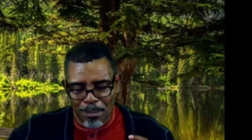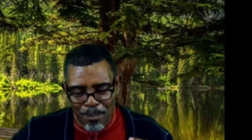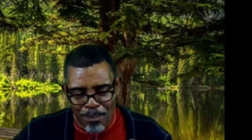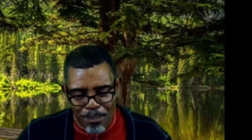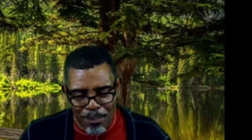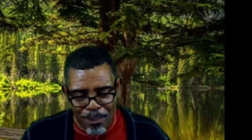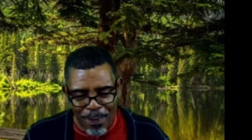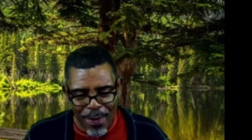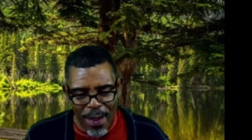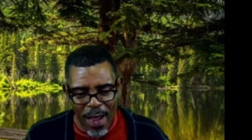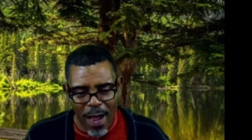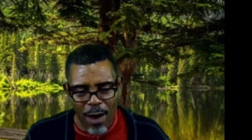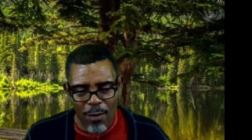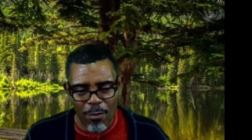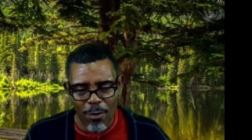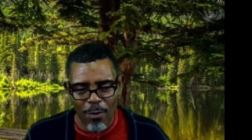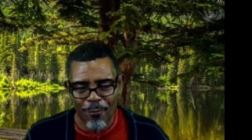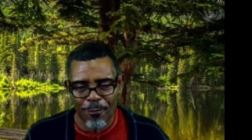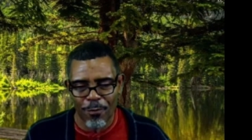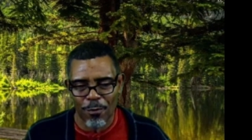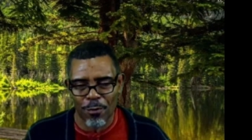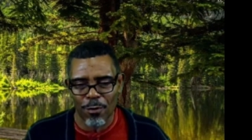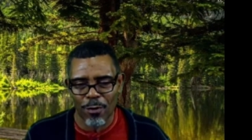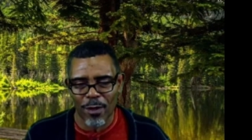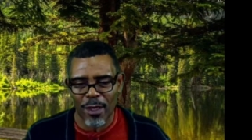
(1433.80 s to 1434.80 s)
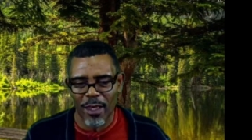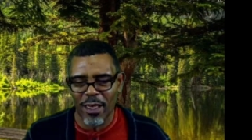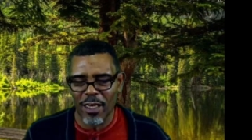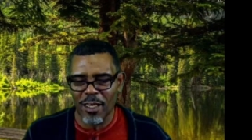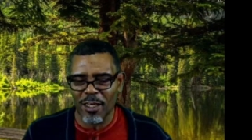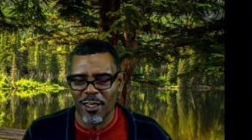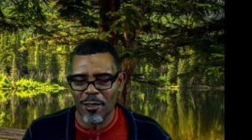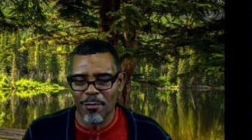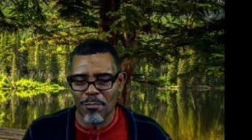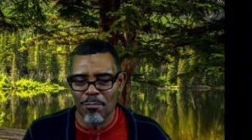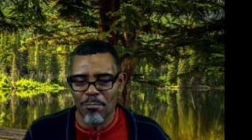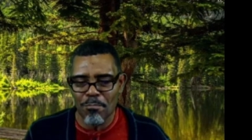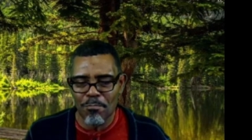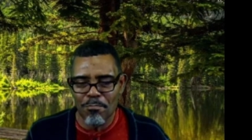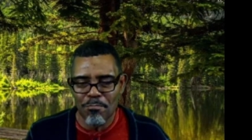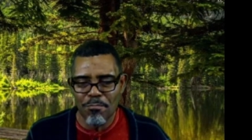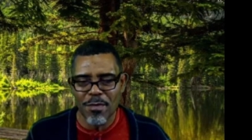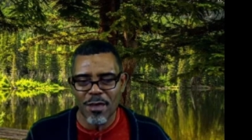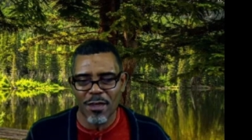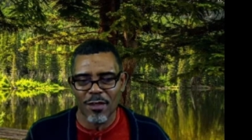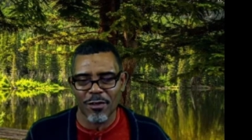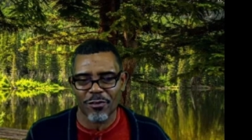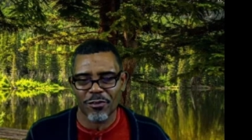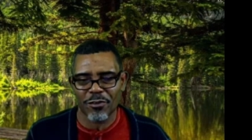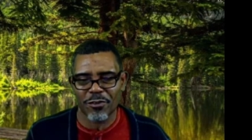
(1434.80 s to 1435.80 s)
powerful and
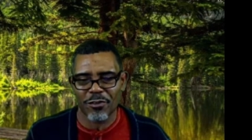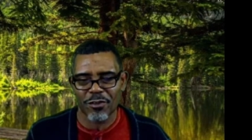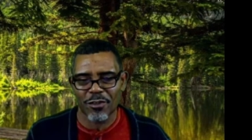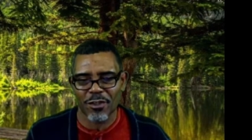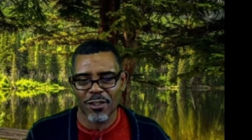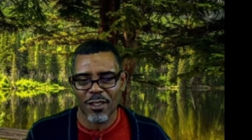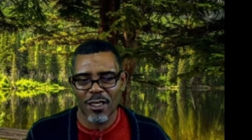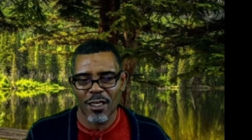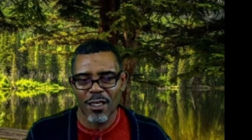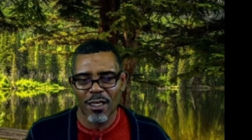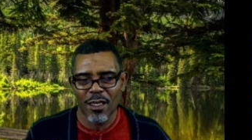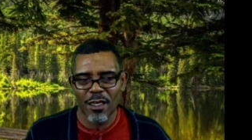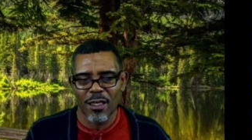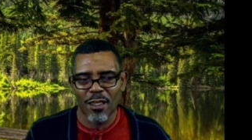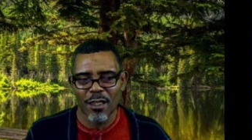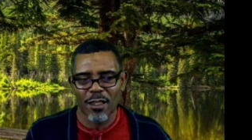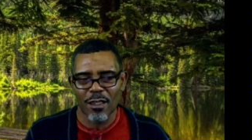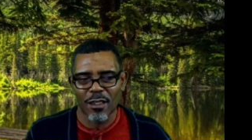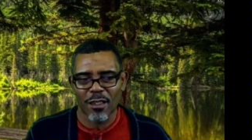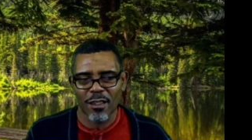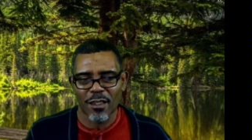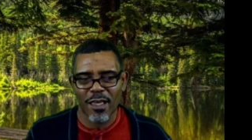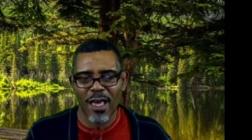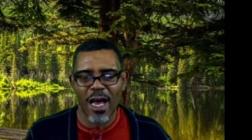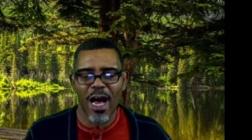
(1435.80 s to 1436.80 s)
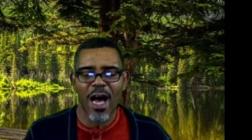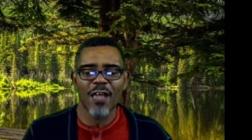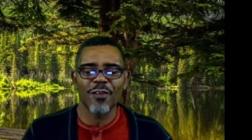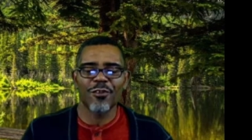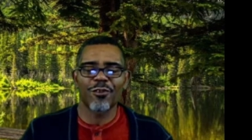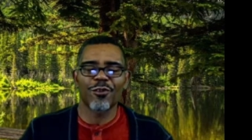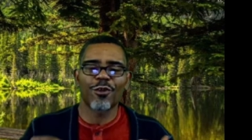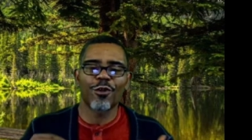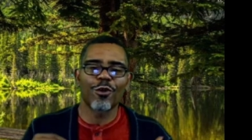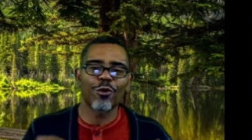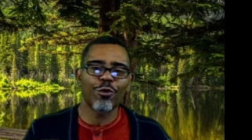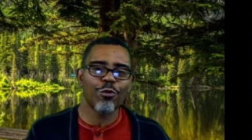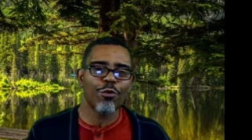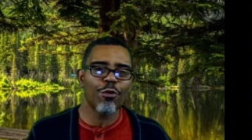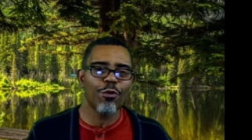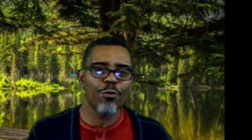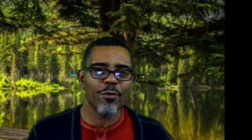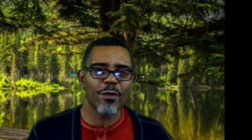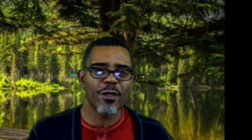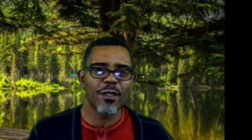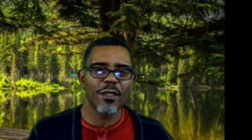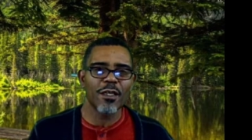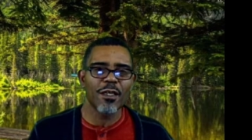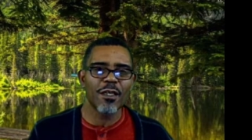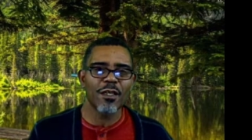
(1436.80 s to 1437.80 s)
immense God's
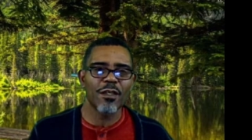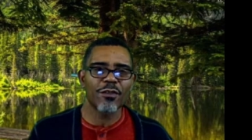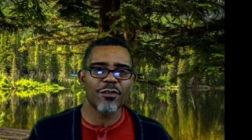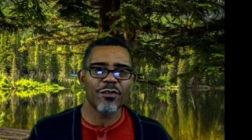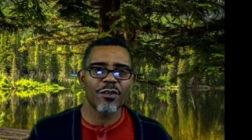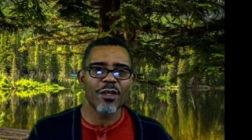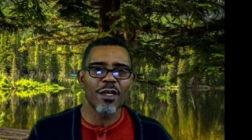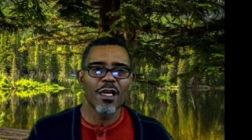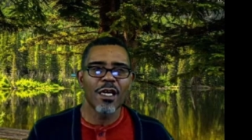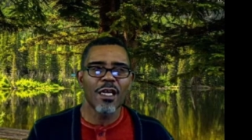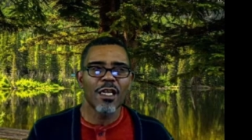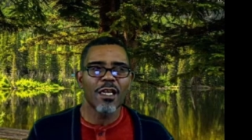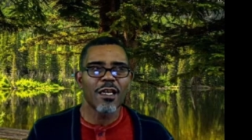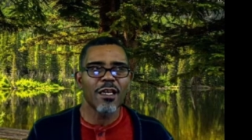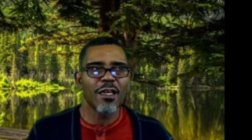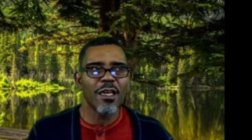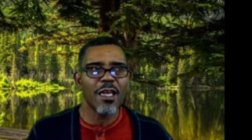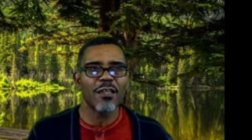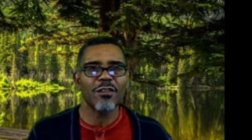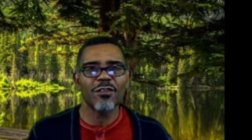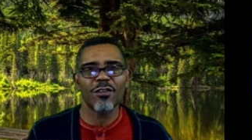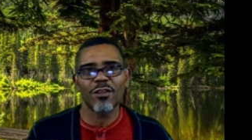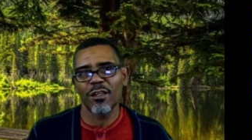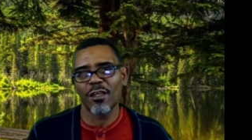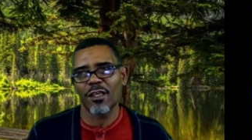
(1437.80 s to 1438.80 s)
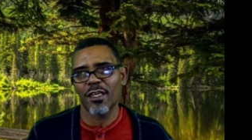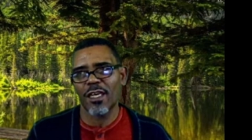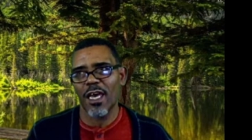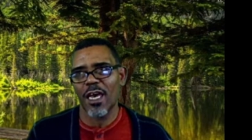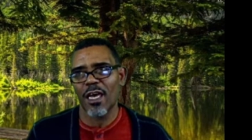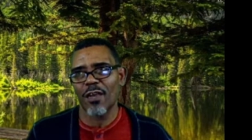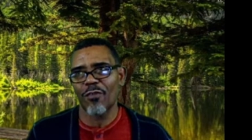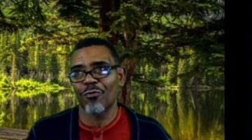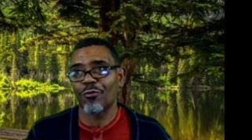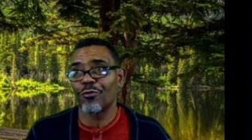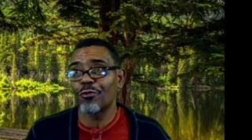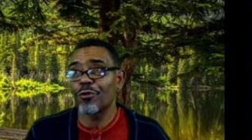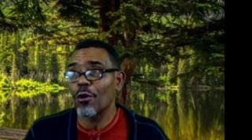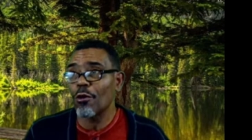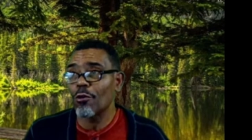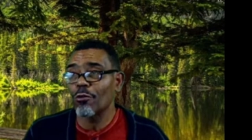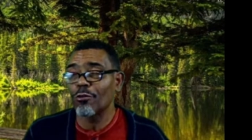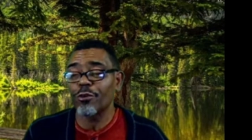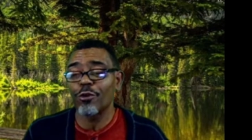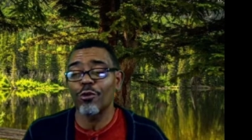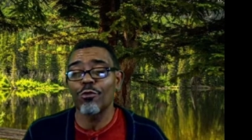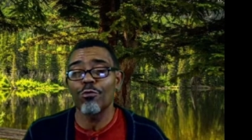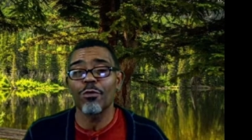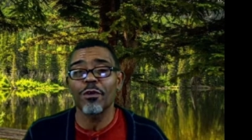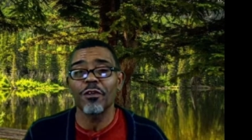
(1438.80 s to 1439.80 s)
glory is, let's look at those
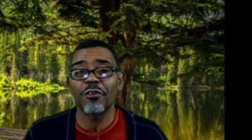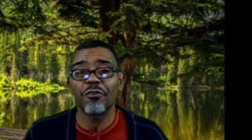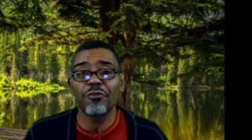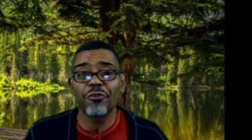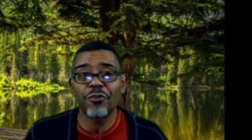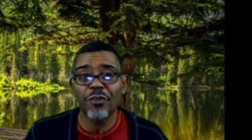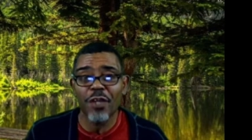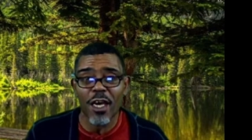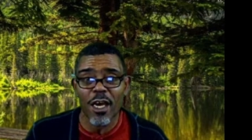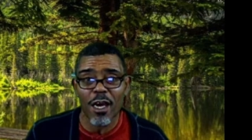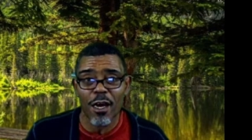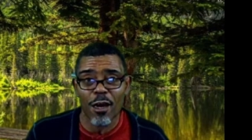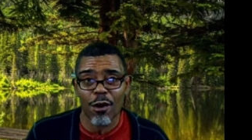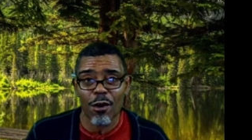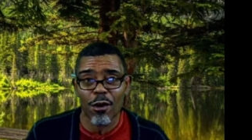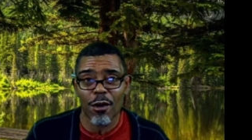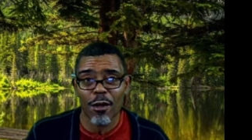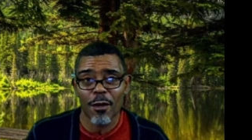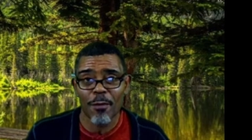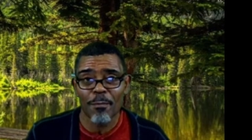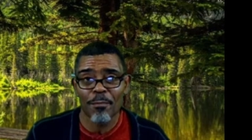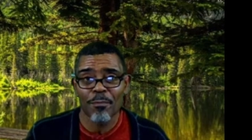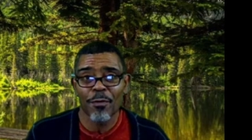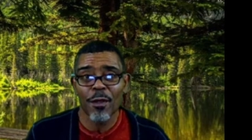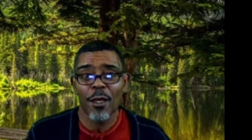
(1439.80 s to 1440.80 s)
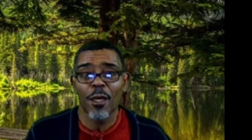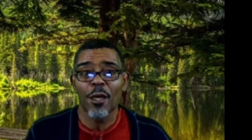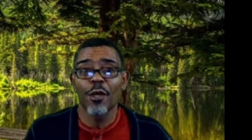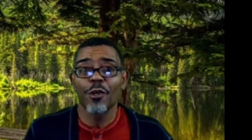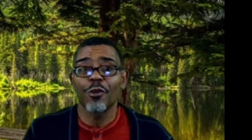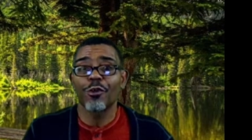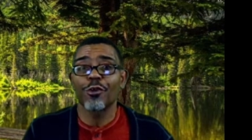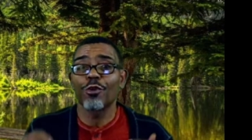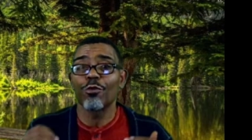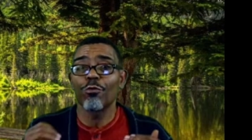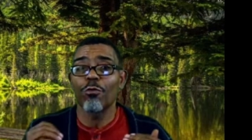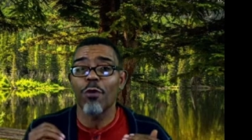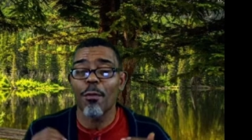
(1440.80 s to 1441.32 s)
who would dare to